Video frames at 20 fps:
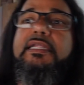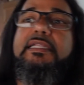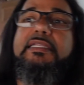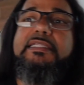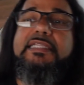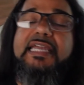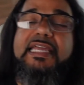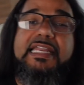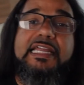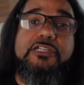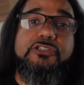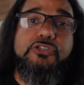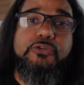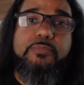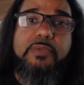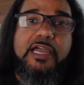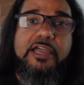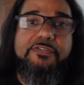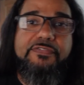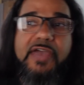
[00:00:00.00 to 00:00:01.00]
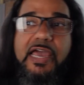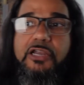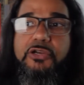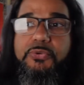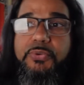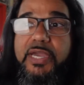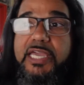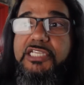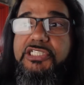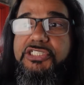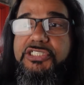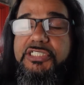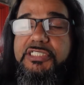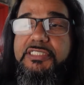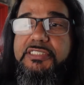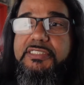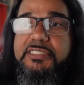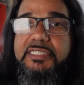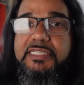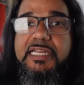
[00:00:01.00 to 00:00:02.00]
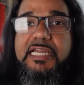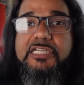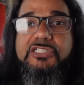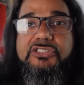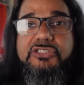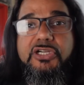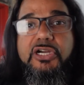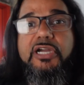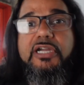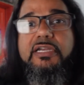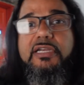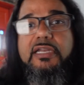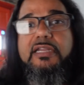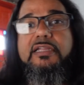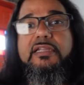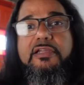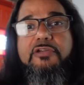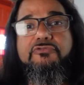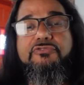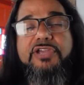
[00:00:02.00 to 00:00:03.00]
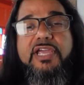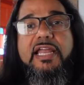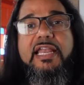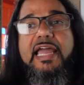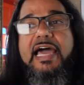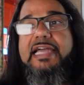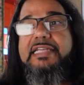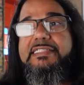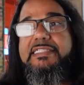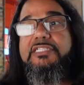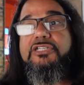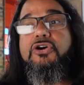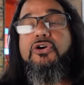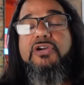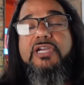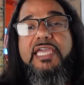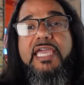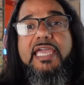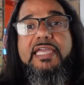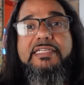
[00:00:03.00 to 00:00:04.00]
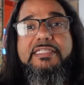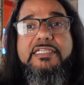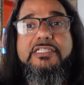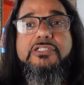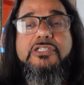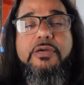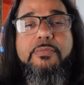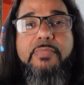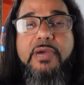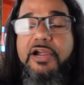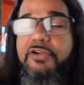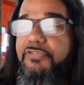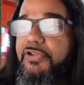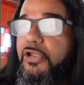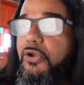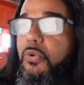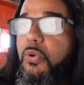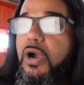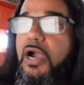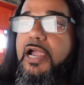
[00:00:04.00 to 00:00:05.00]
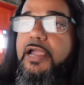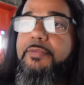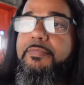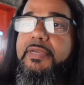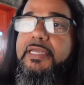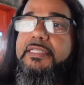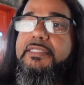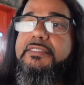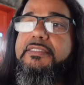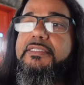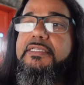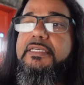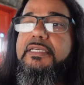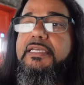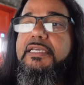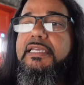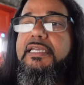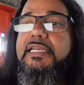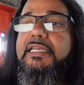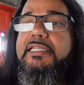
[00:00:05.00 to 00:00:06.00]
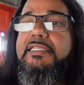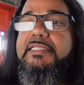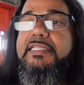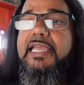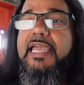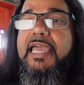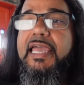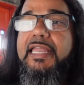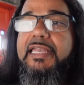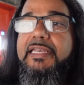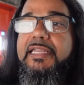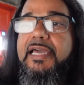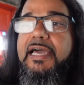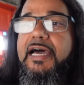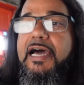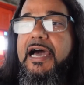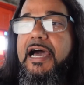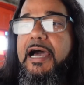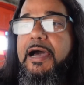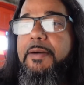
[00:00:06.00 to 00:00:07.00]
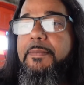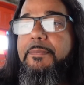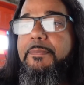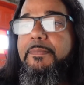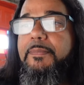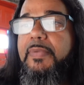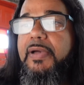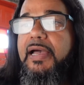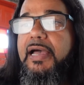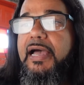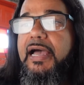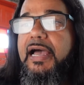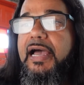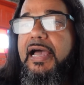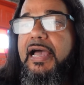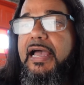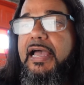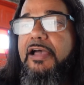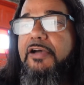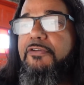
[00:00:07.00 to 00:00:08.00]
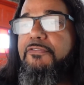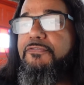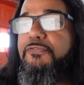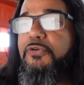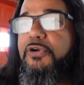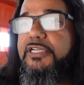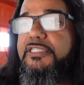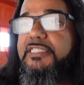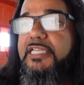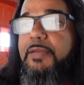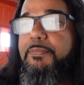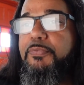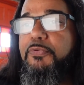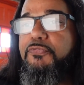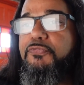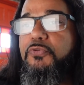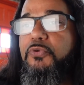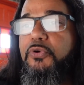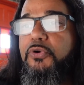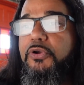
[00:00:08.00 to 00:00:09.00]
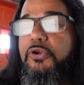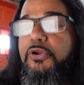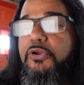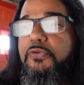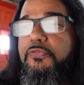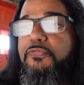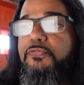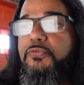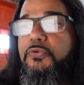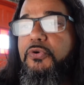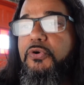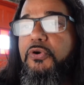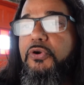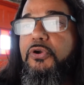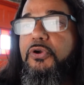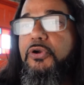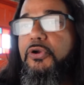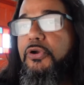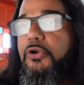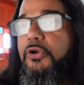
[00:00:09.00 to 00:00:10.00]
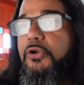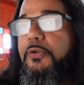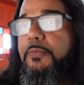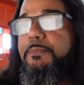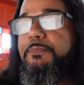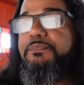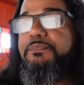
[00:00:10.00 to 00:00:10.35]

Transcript: then I do my evaluations, and I start realizing, okay, these are my requirements. Then, for example, for